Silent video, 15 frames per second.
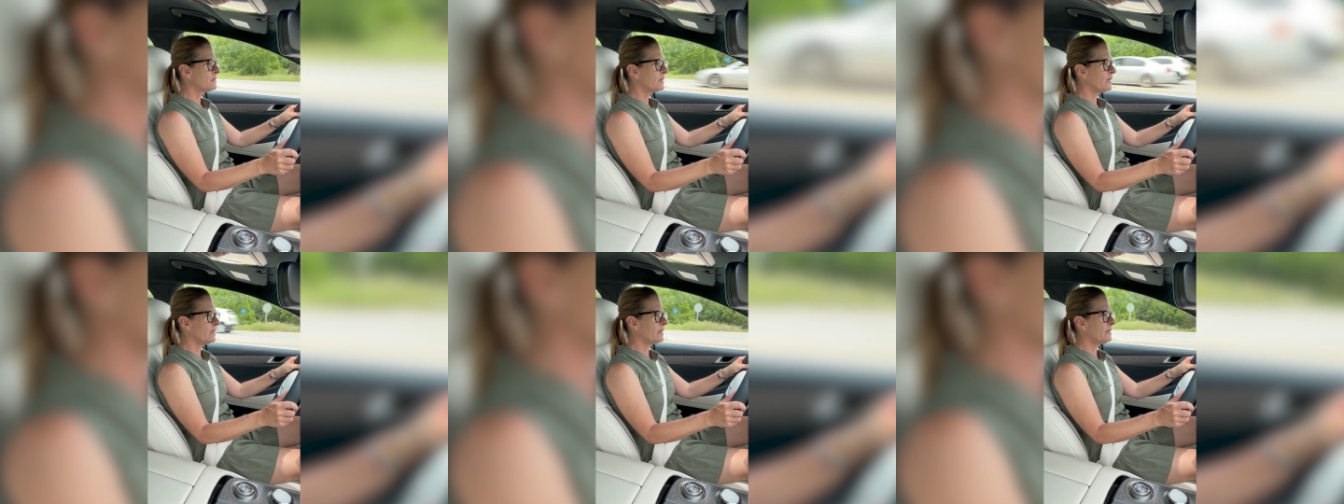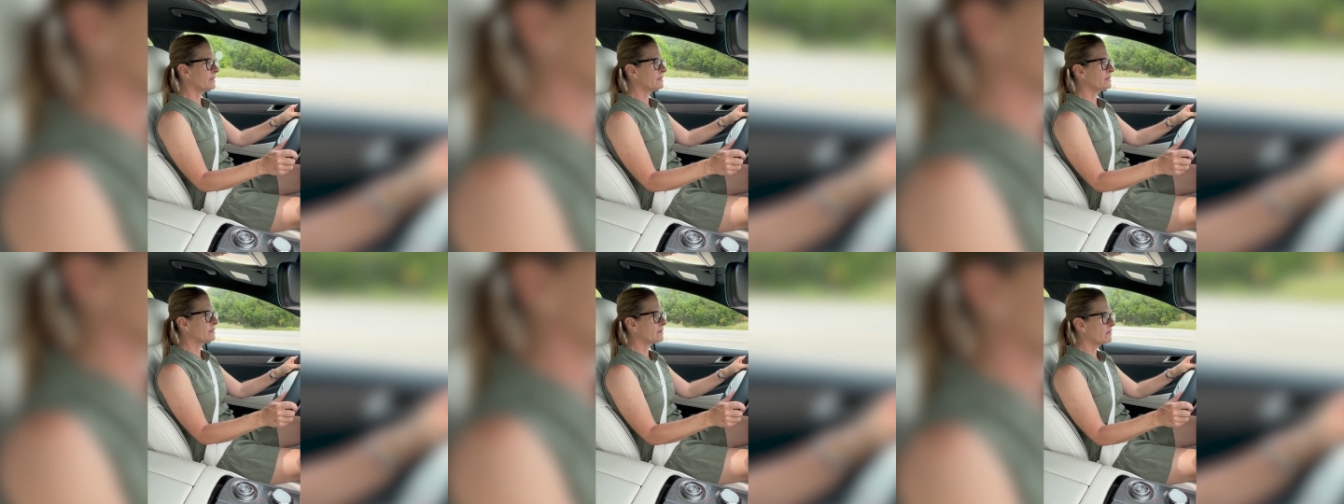
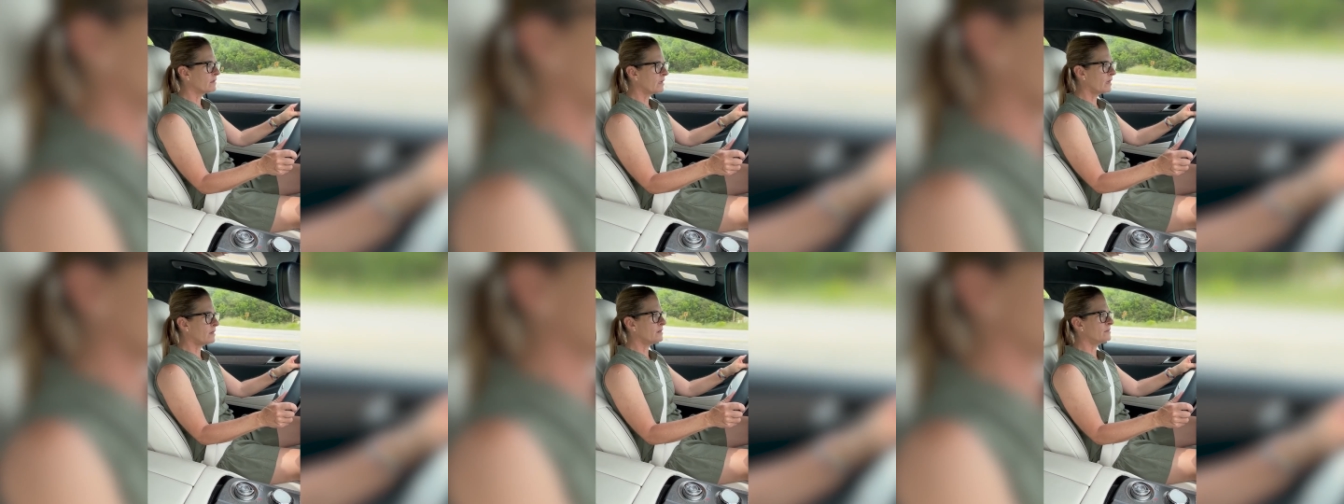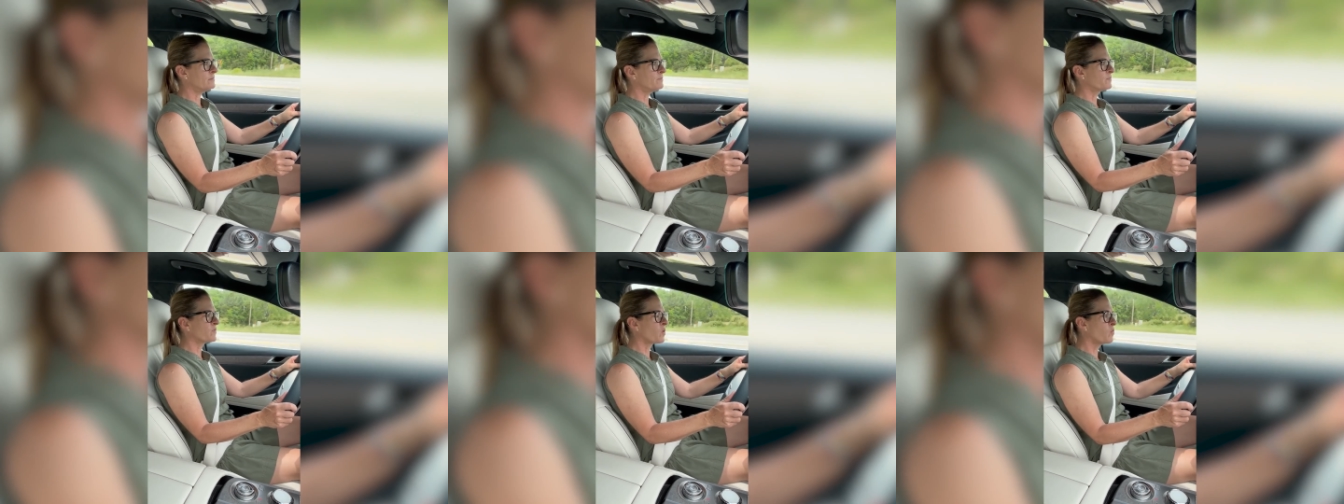
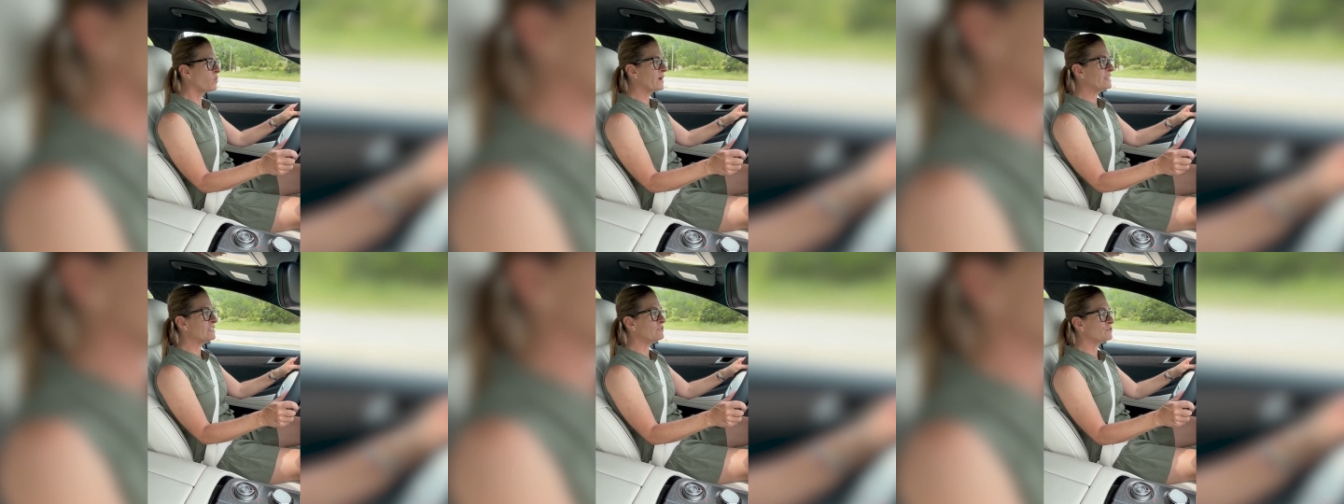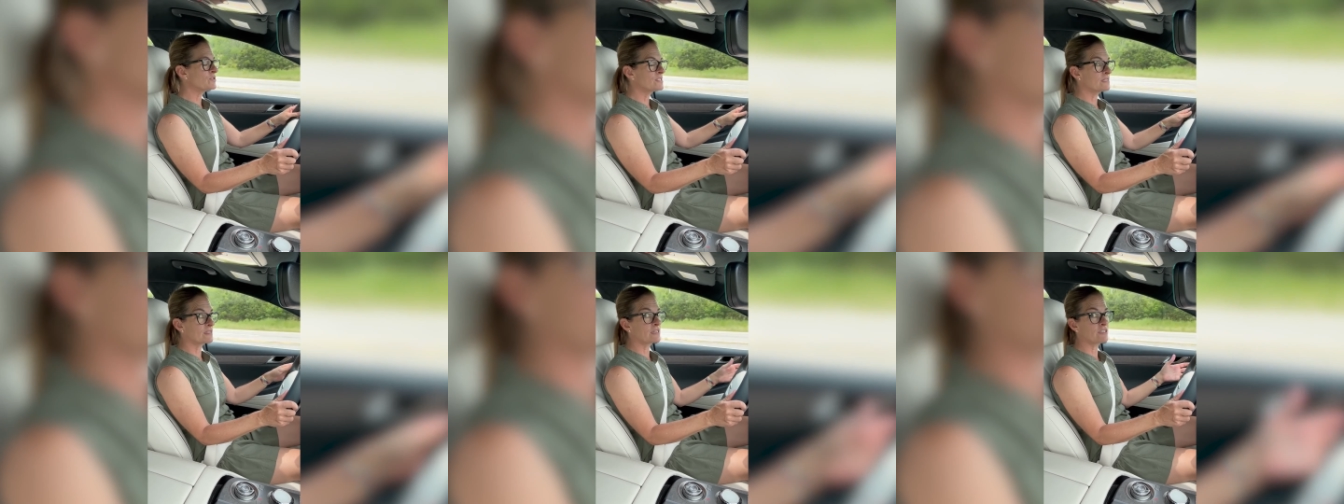And when
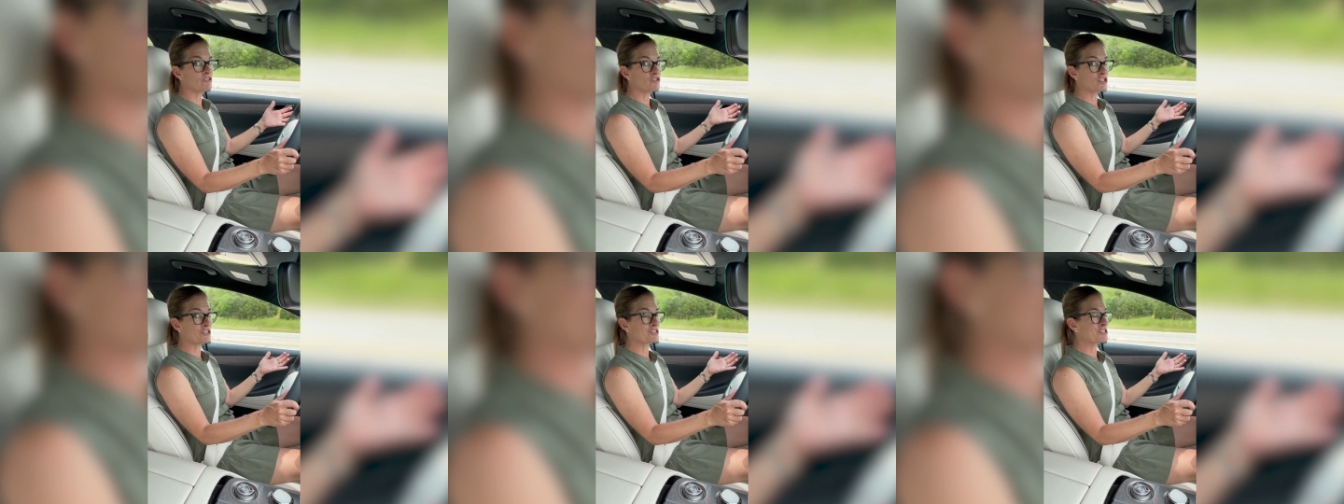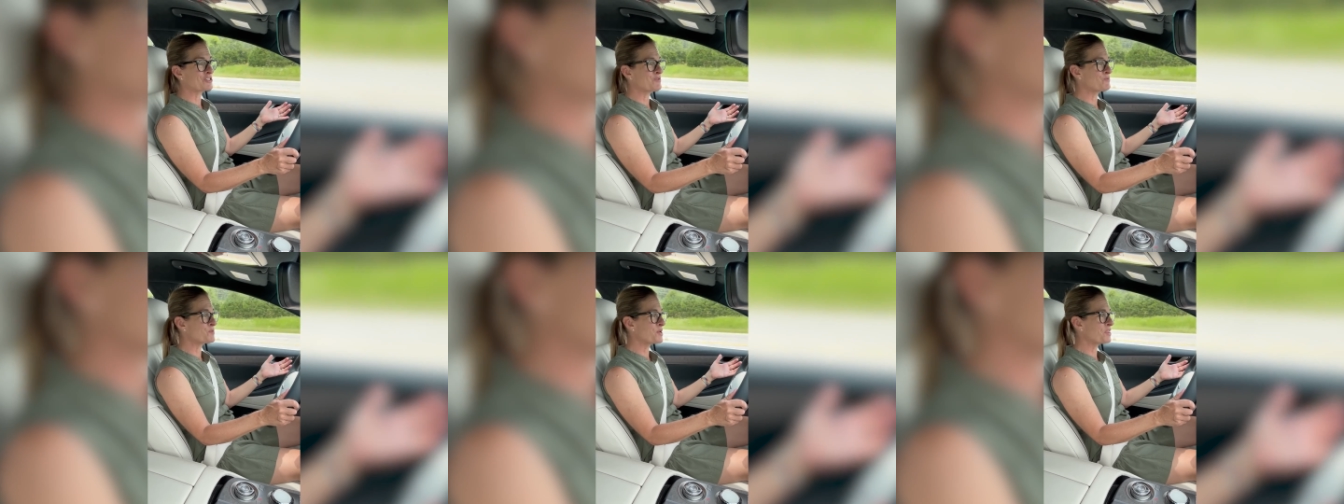used in
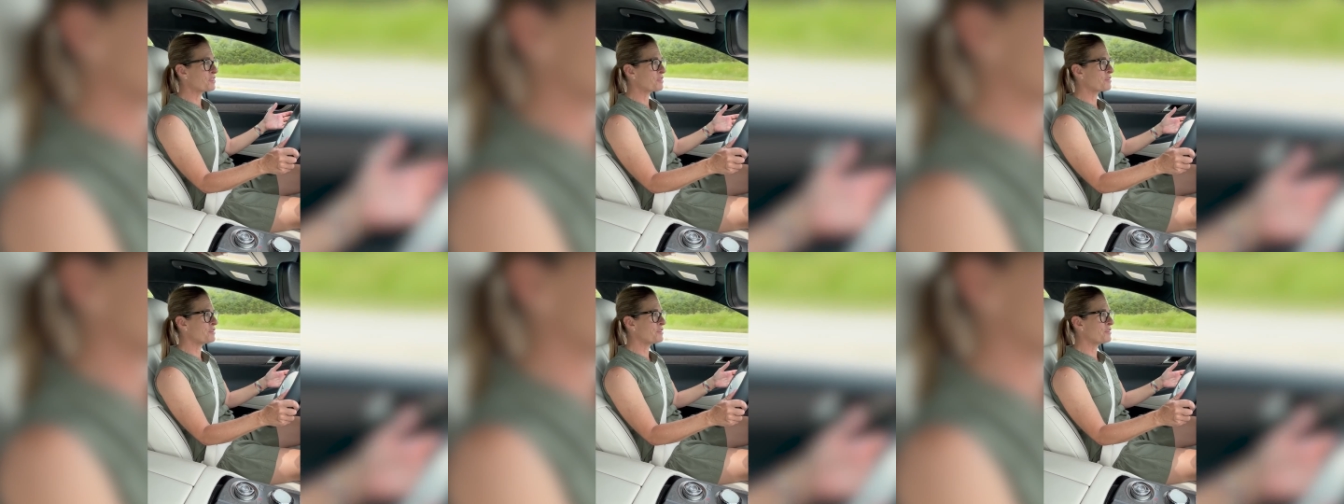conjunction with